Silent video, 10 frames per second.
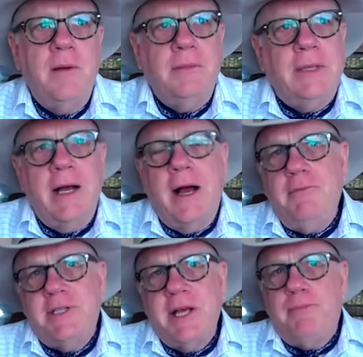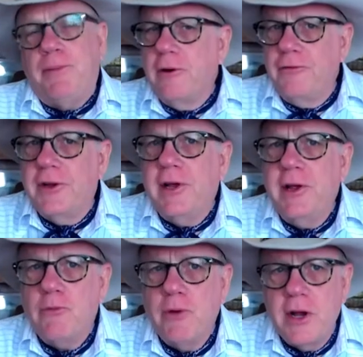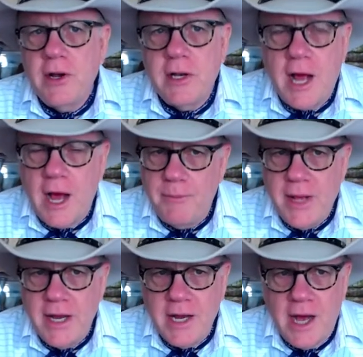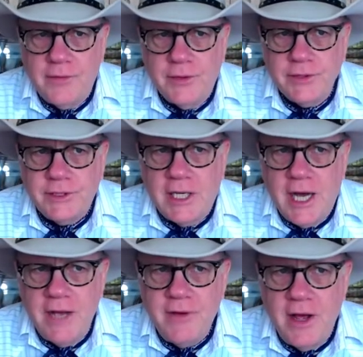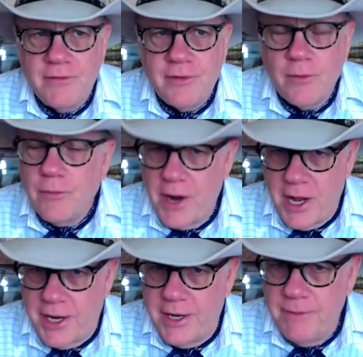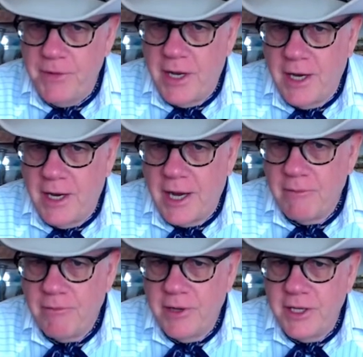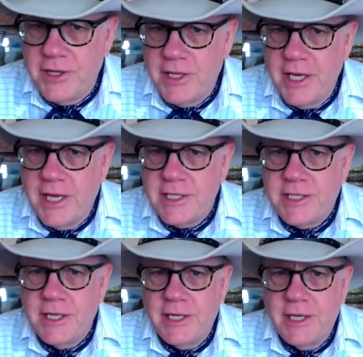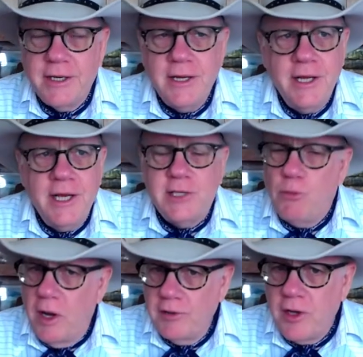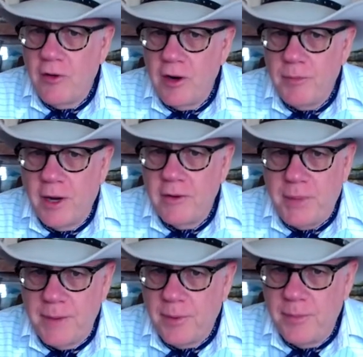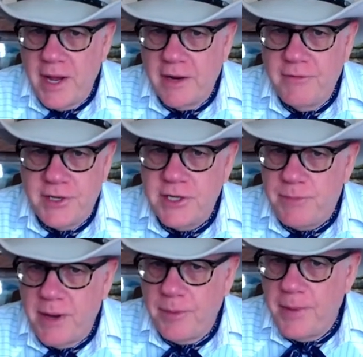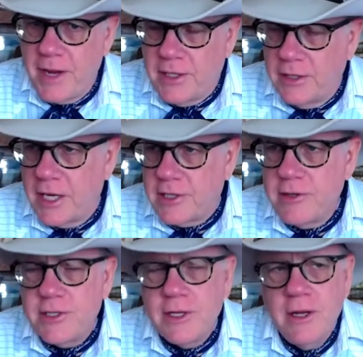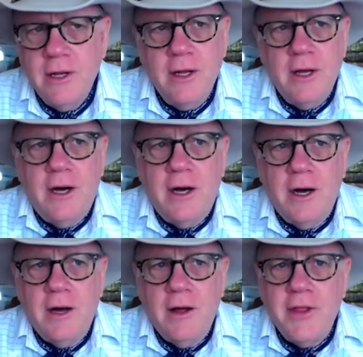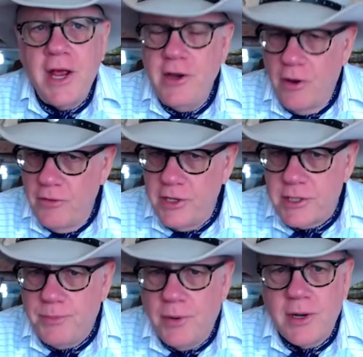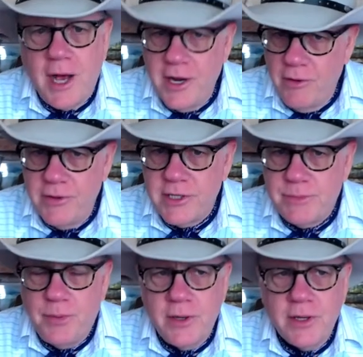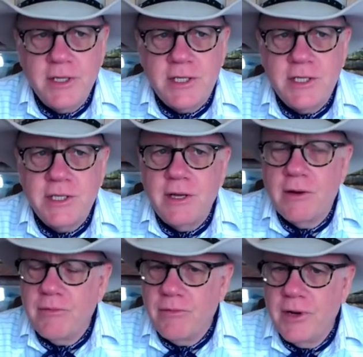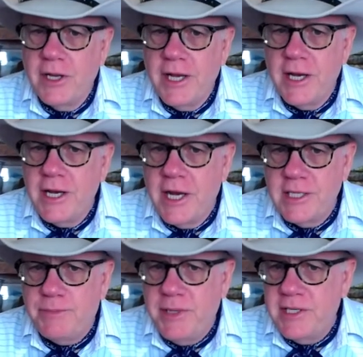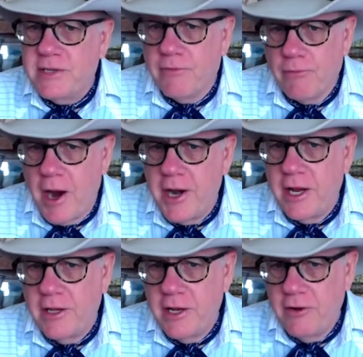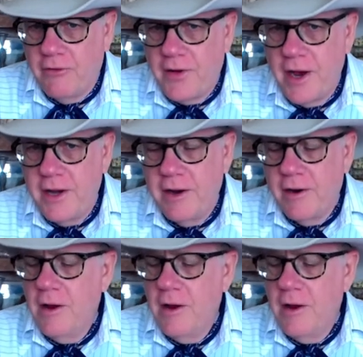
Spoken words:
I would say, perfectly written combat novels I've ever read. I really think it's well known among paperback, vintage paperback collectors. They know this book. I know this book. This is a really a nice piece of writing that you'll find here.